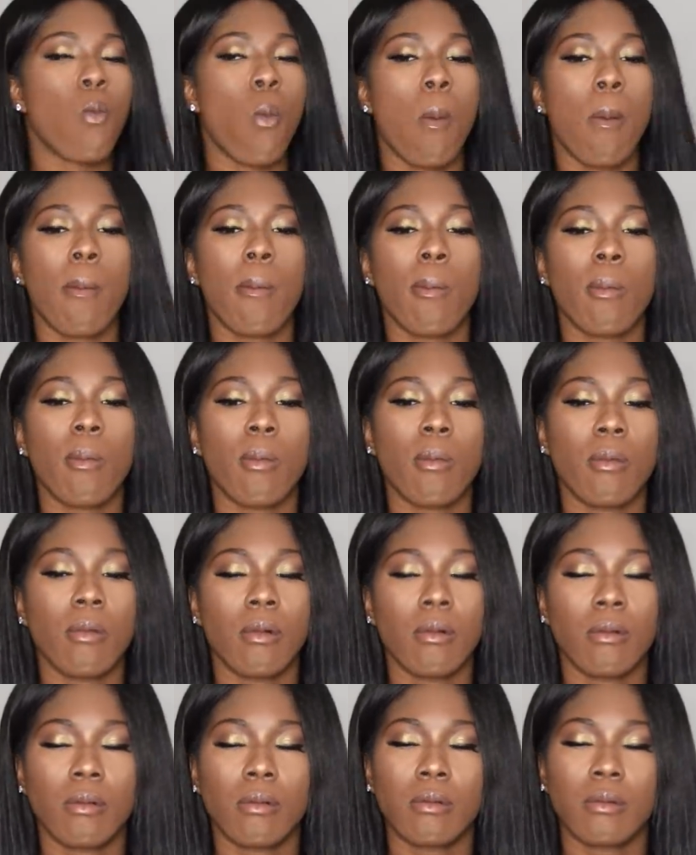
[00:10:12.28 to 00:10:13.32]

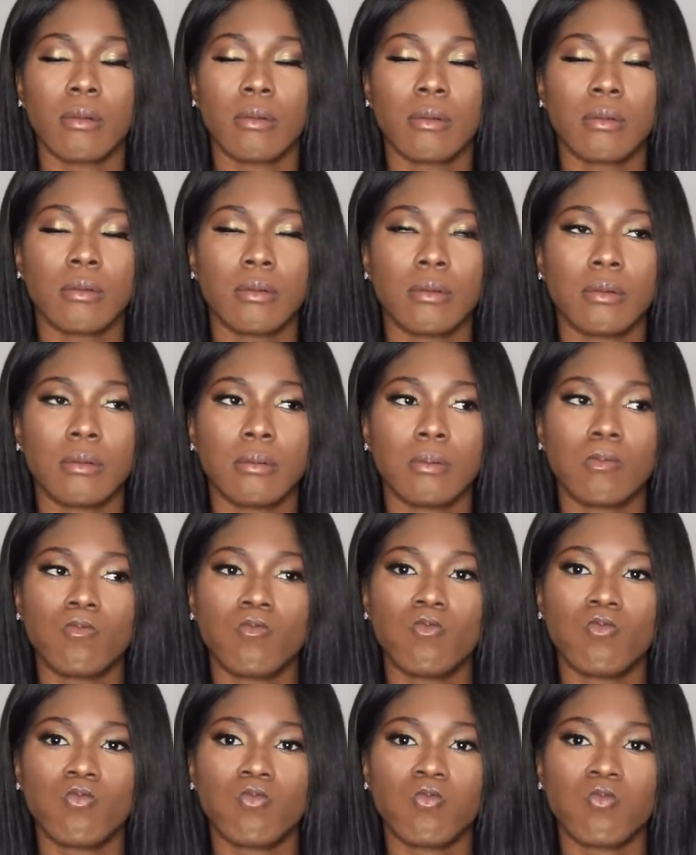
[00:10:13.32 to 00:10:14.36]

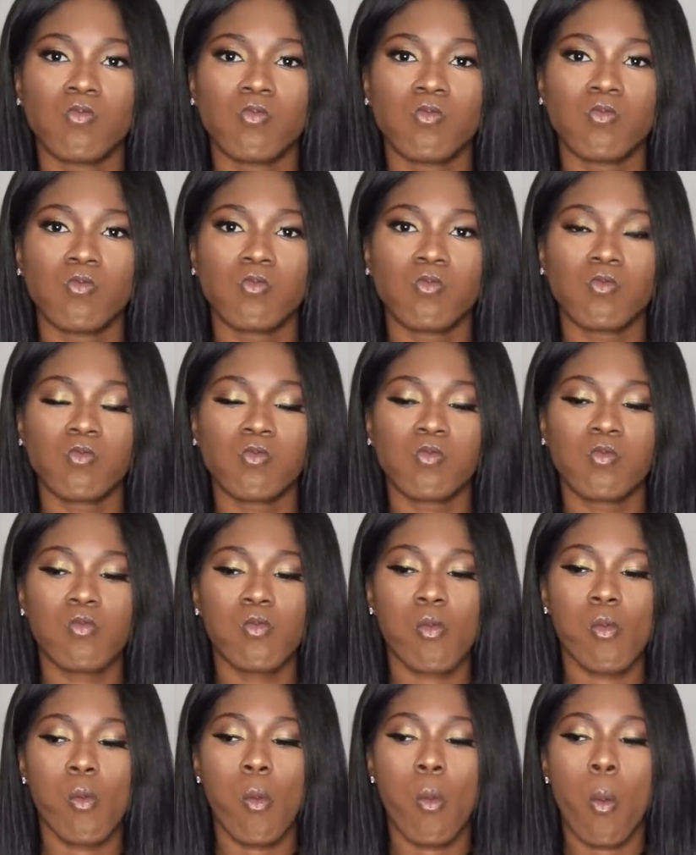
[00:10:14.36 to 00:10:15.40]

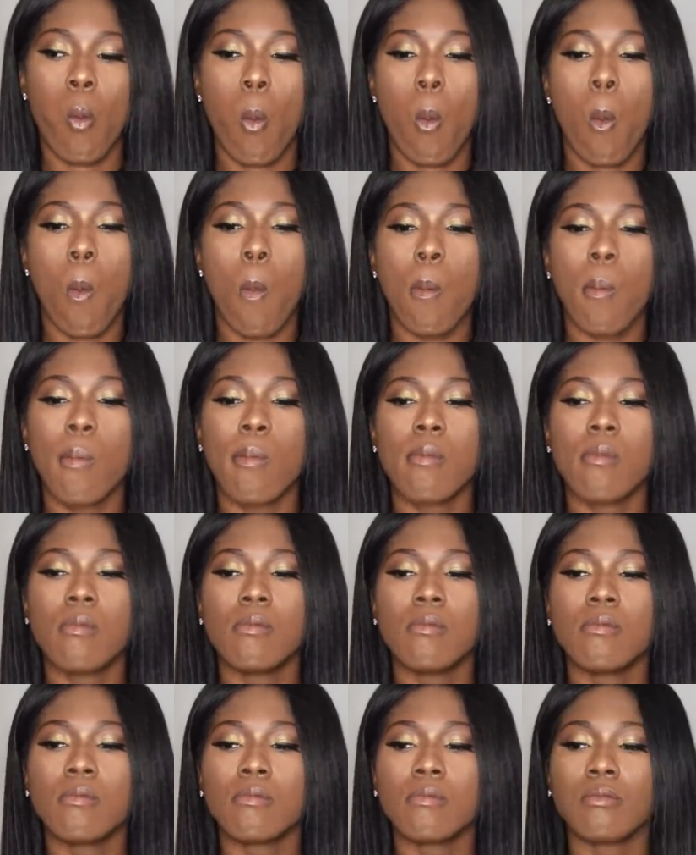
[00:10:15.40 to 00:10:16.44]

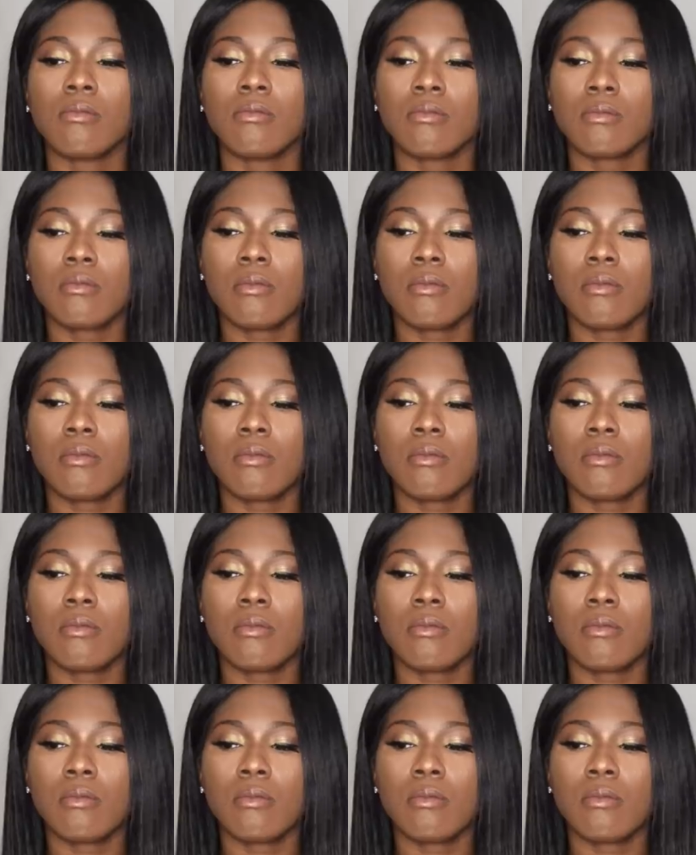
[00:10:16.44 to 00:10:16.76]
(no one is talking)